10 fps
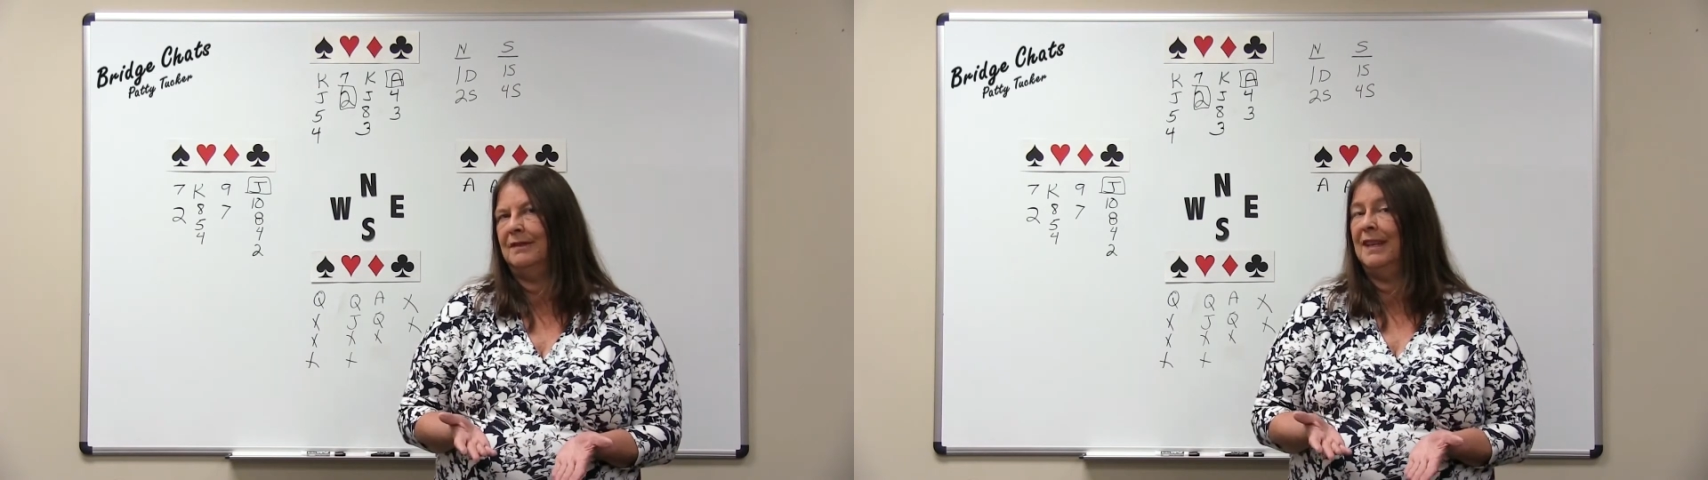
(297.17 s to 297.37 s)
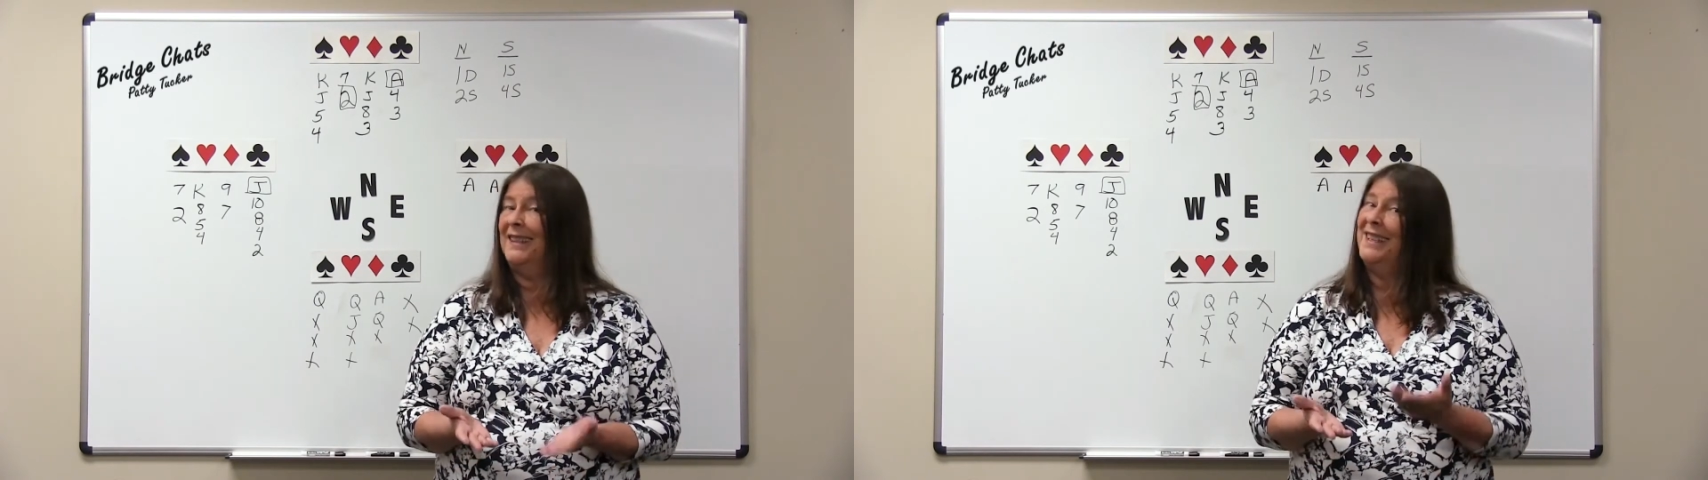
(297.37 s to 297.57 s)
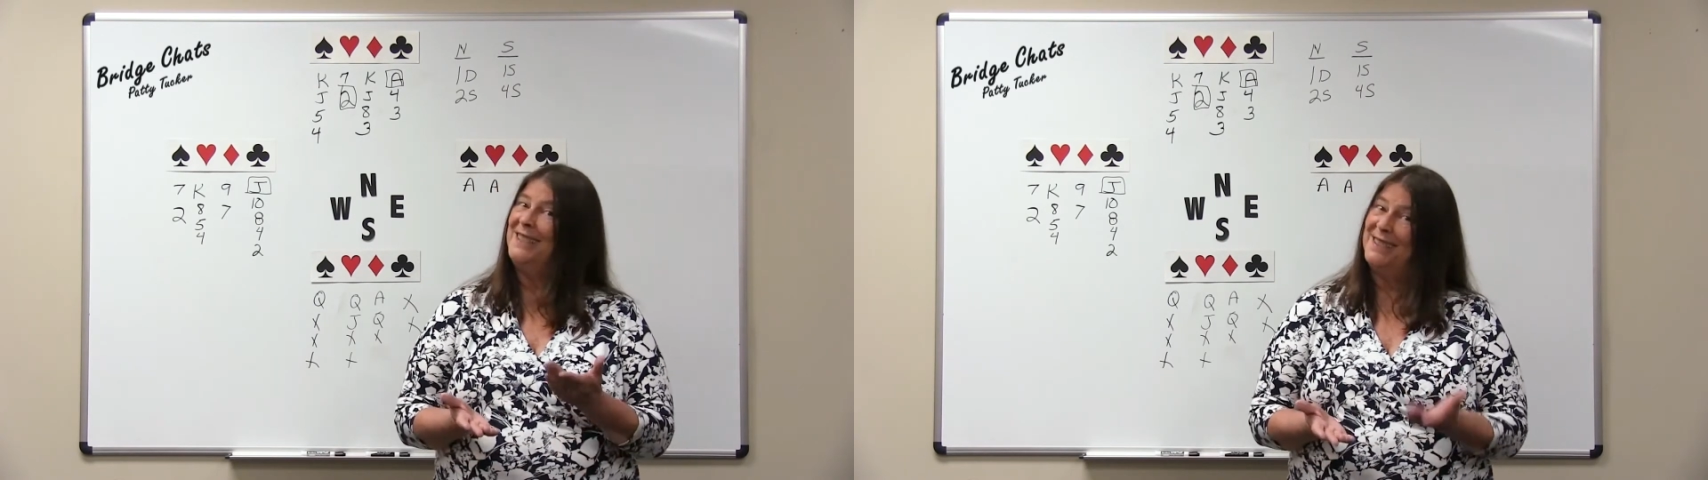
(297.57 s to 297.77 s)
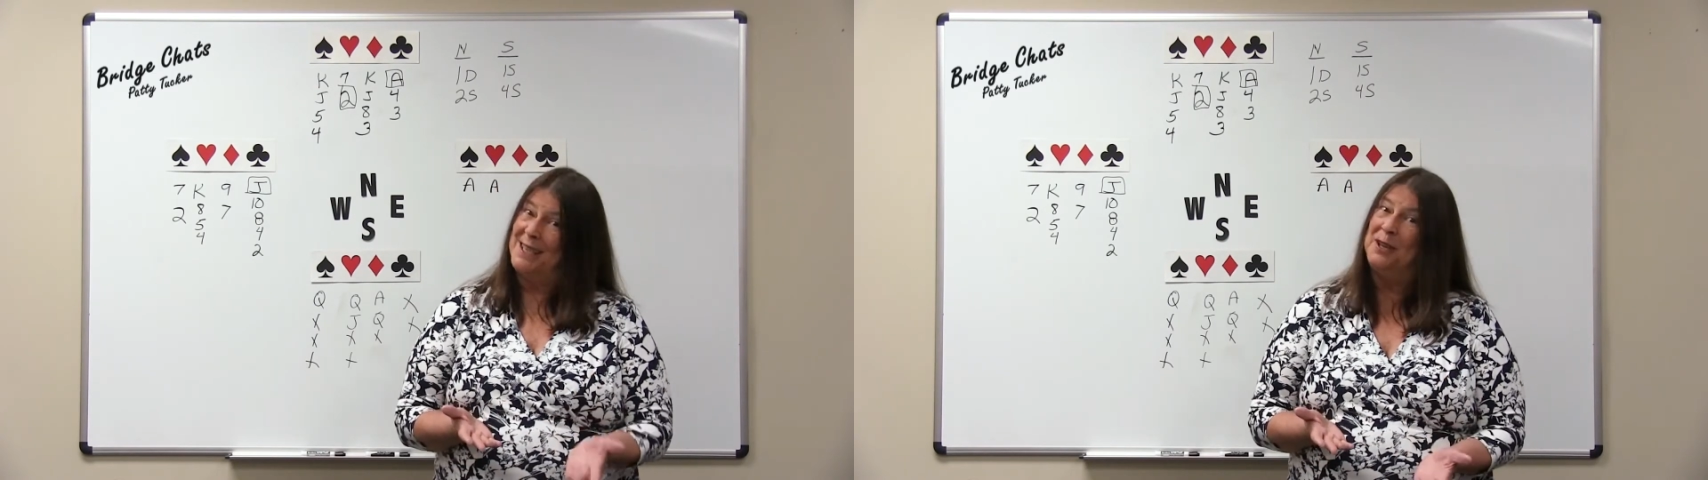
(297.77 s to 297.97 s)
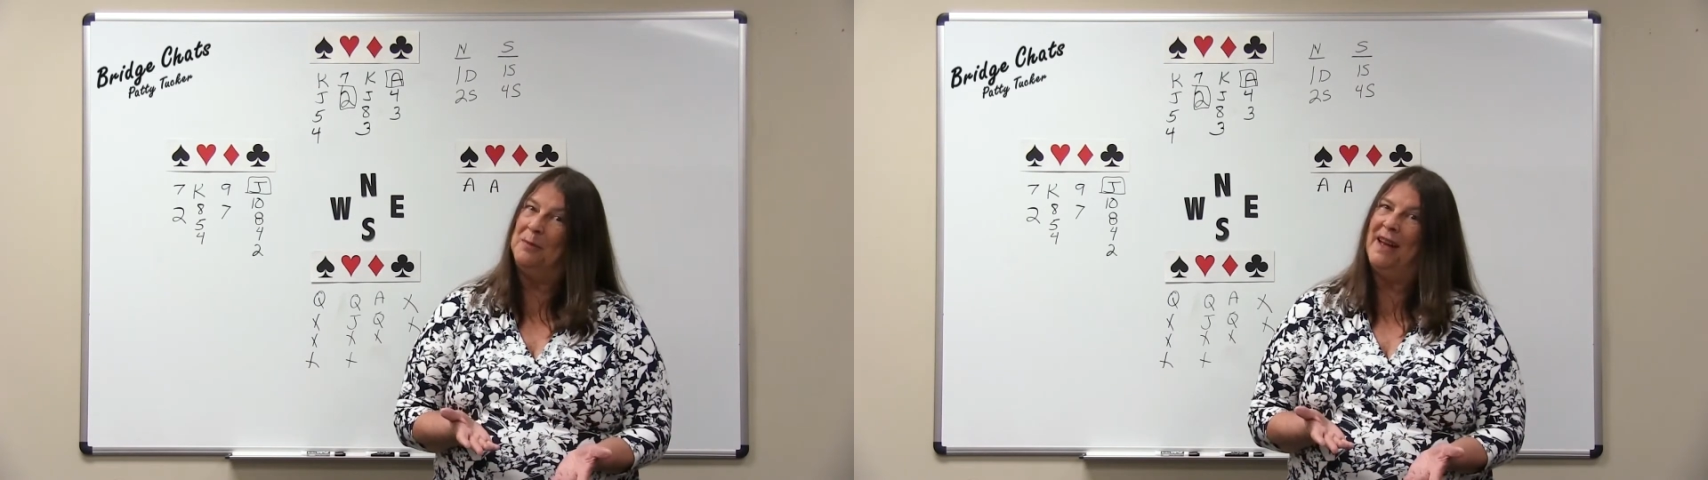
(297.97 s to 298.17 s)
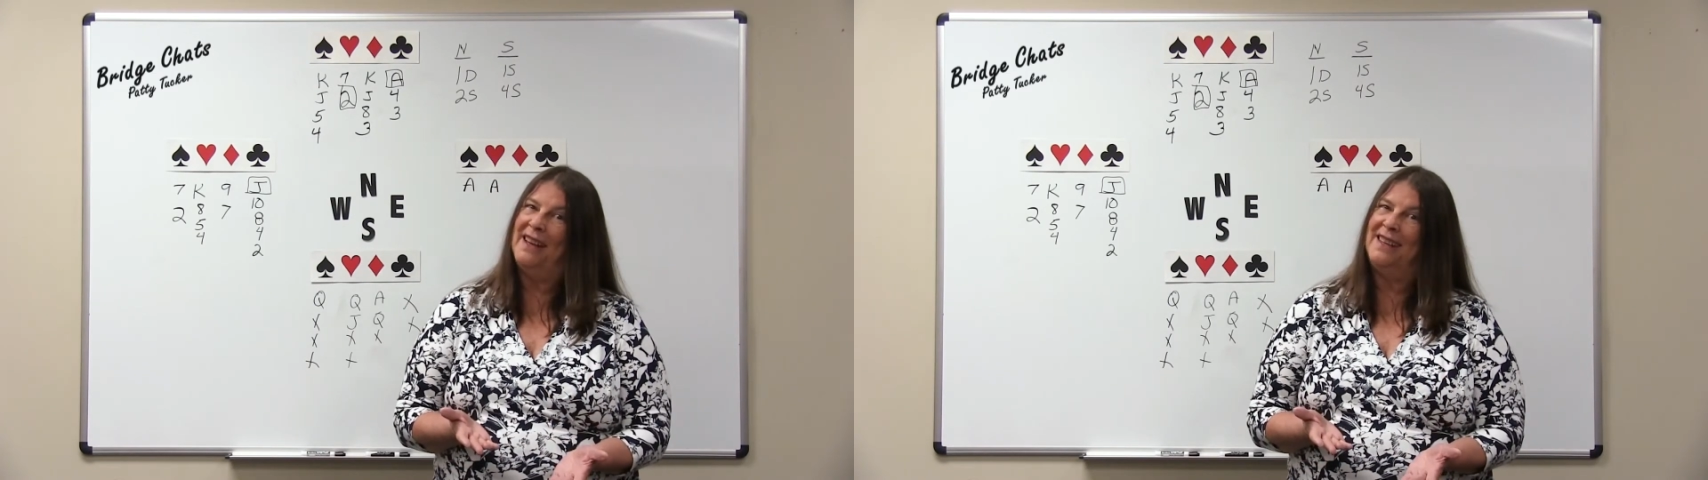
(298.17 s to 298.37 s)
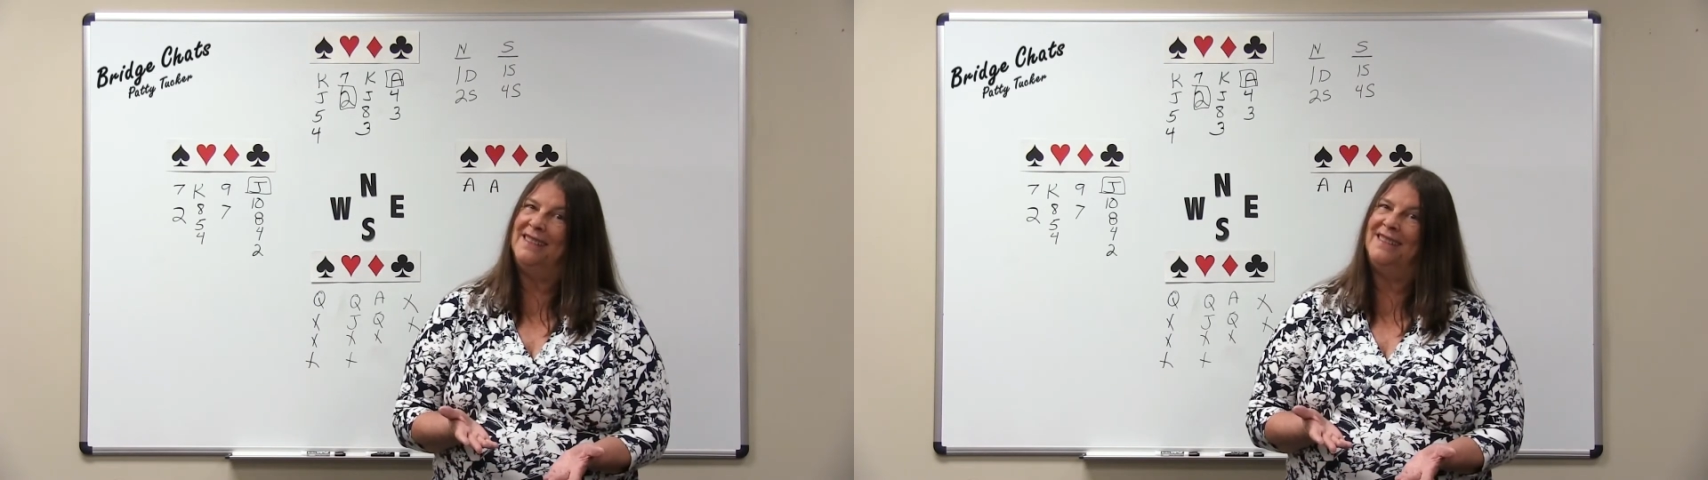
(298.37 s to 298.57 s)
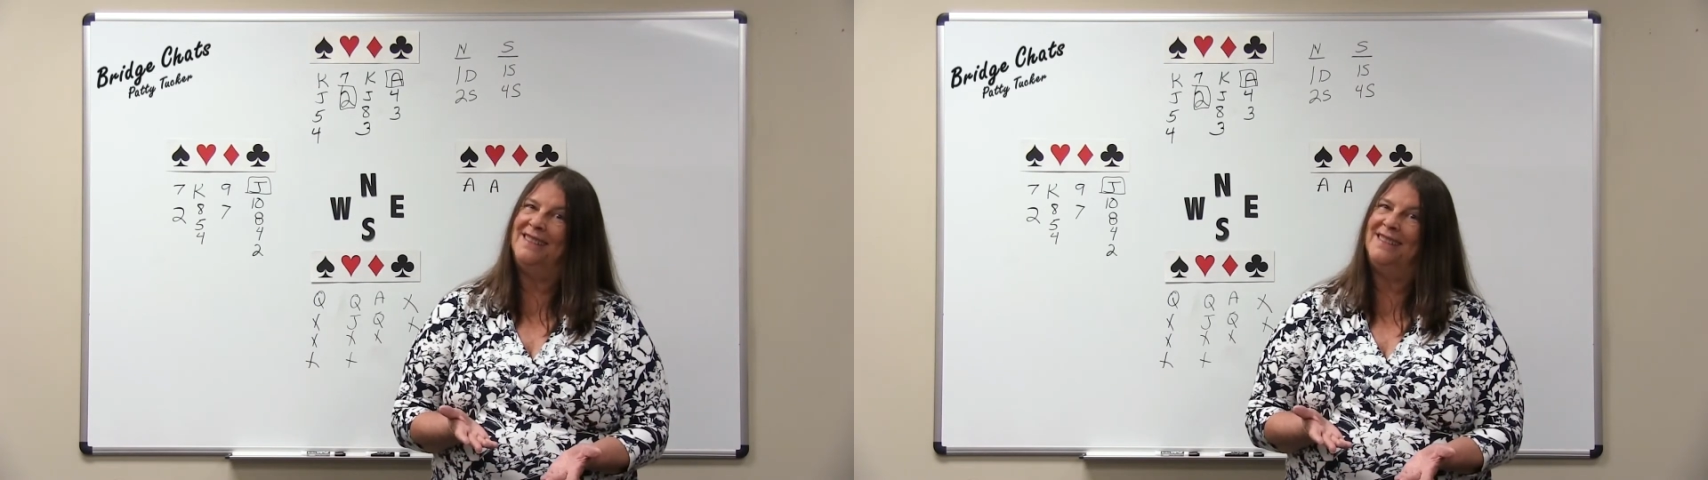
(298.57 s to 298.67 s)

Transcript: At least think about it.